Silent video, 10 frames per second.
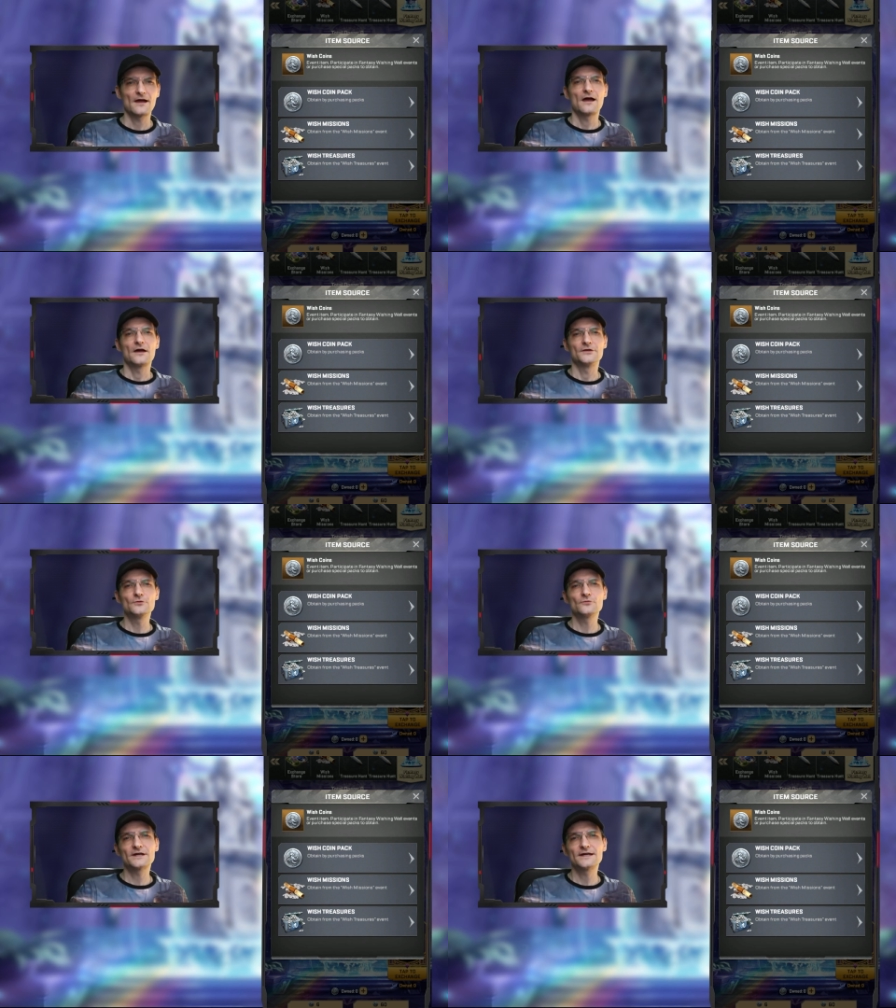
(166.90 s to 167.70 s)

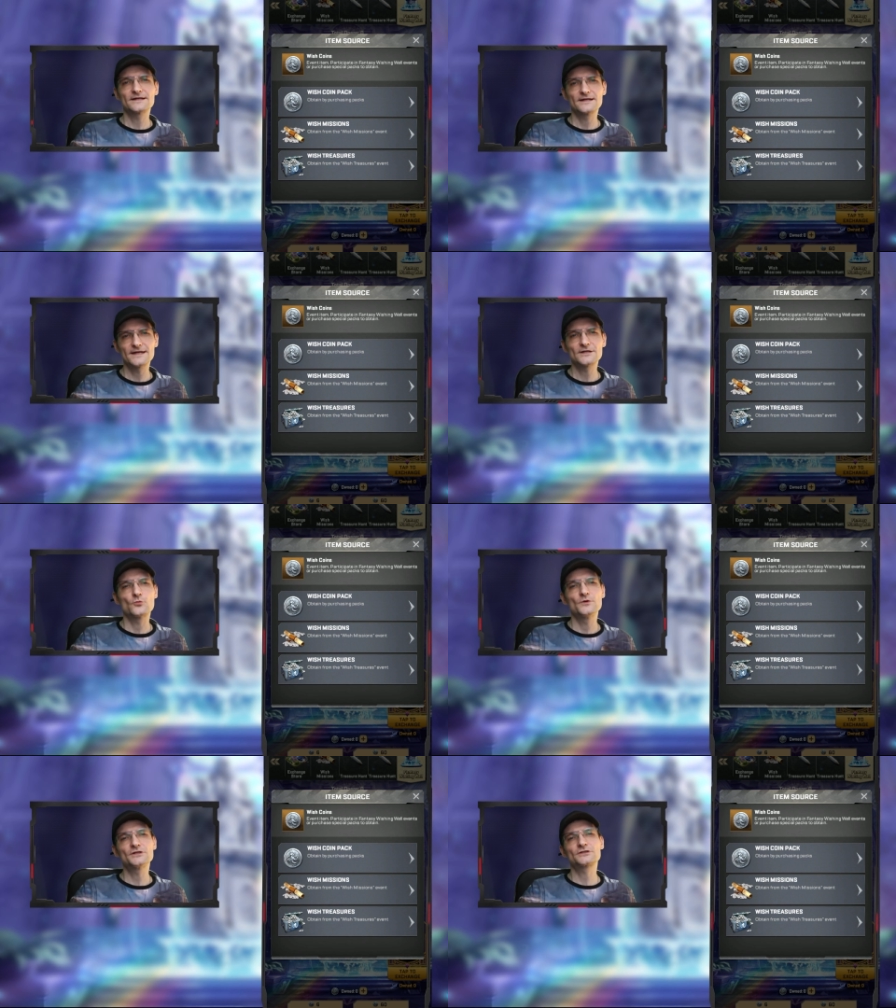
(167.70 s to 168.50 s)
You can get
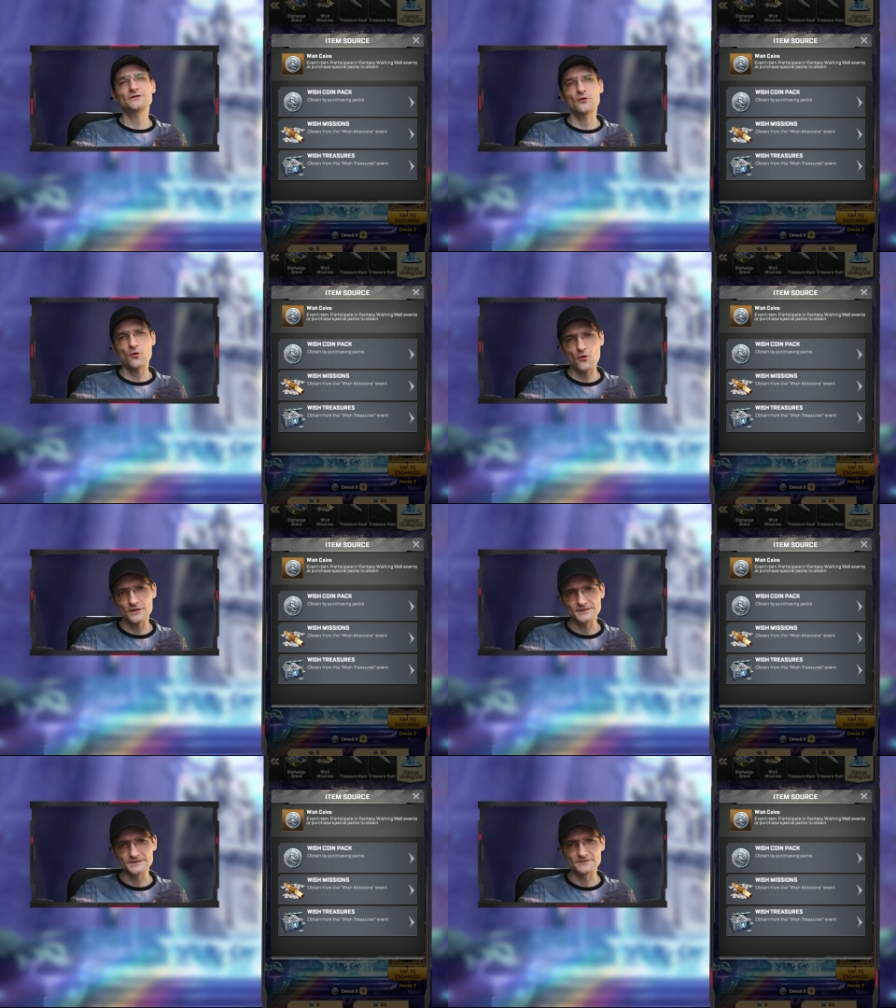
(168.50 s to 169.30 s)
Wish
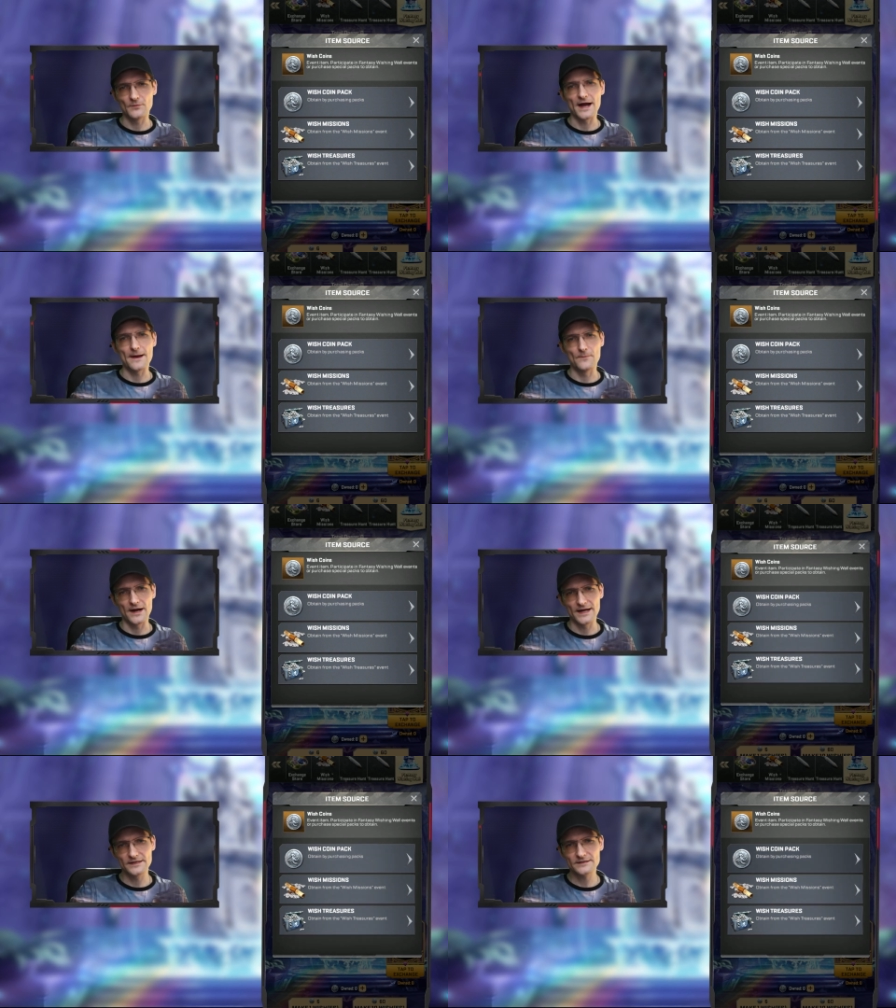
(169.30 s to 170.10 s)
Coins by
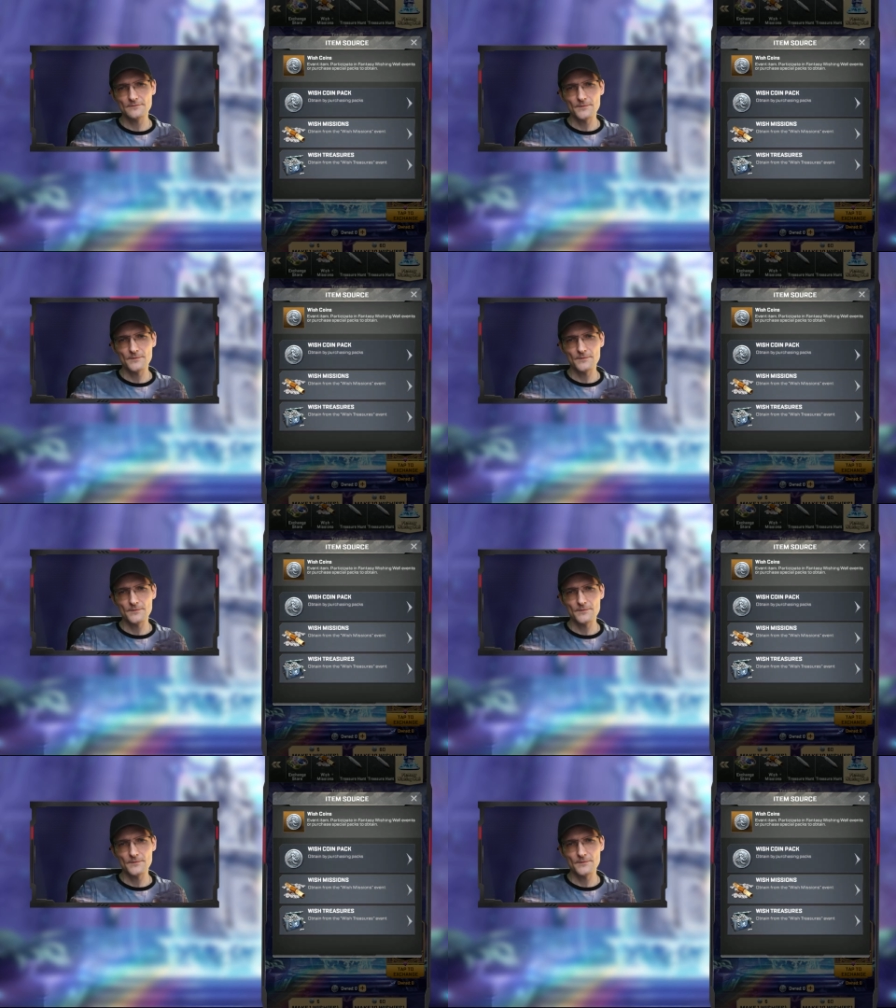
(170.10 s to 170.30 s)
buying